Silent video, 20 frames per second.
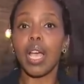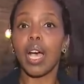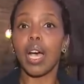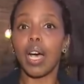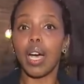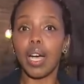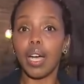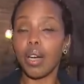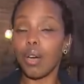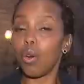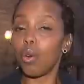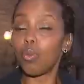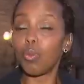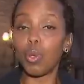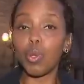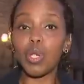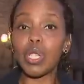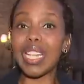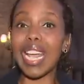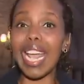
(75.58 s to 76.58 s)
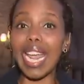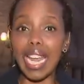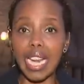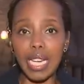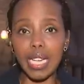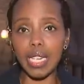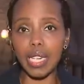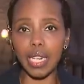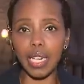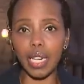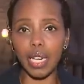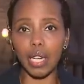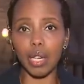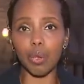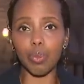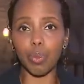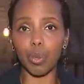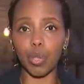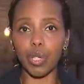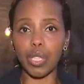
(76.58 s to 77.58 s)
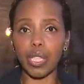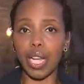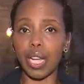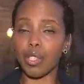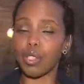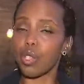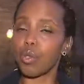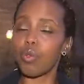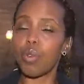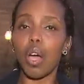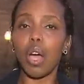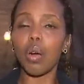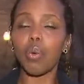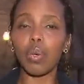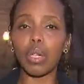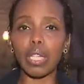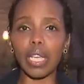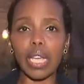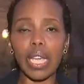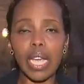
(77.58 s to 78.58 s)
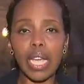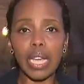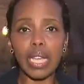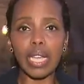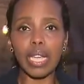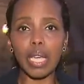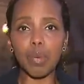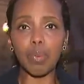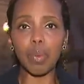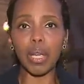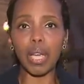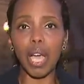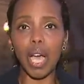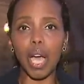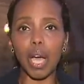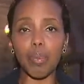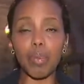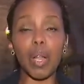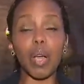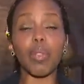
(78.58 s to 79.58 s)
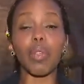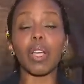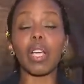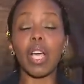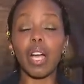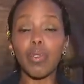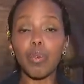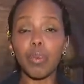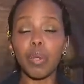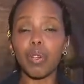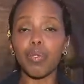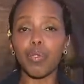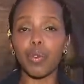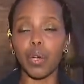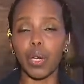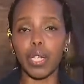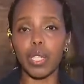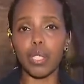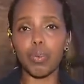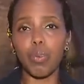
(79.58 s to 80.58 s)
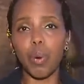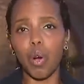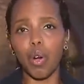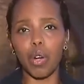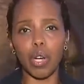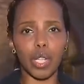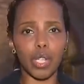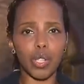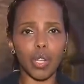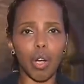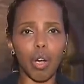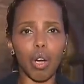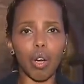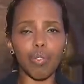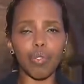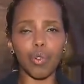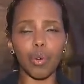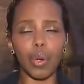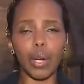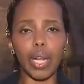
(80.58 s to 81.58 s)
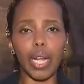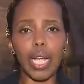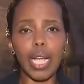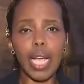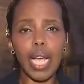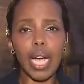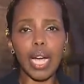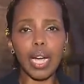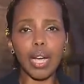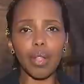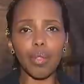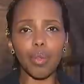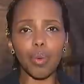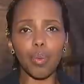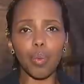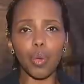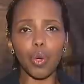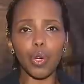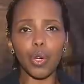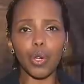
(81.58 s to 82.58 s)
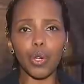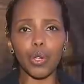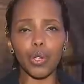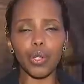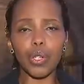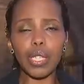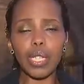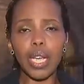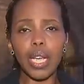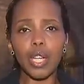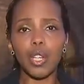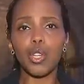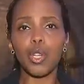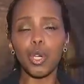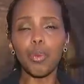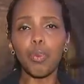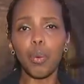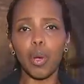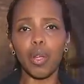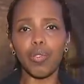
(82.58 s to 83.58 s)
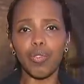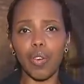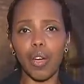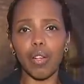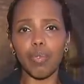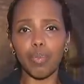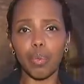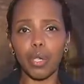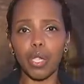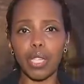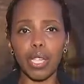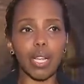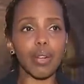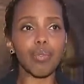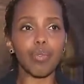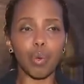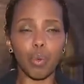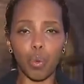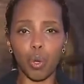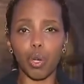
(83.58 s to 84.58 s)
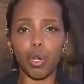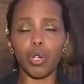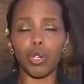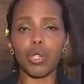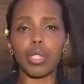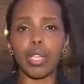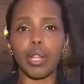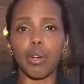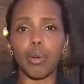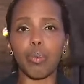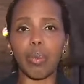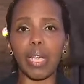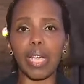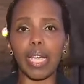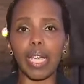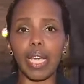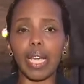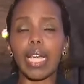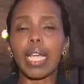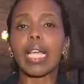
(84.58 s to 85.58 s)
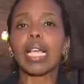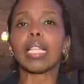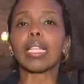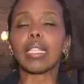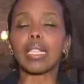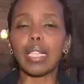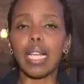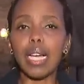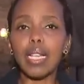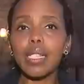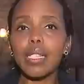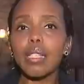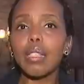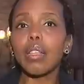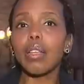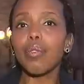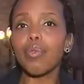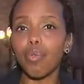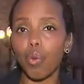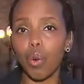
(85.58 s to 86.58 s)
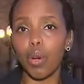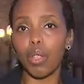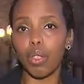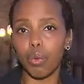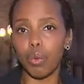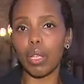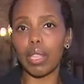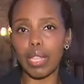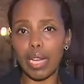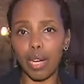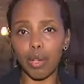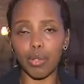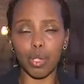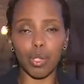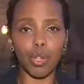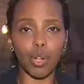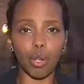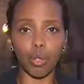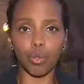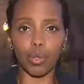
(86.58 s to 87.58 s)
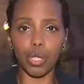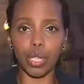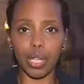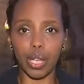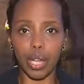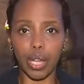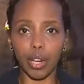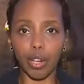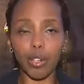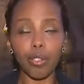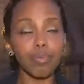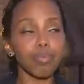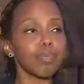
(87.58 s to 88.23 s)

uh, almost to 18%. So not really keeping up. Now, the government, for its part, is offering uh, the workers 2.5% for workers that are making less than $43,000 a year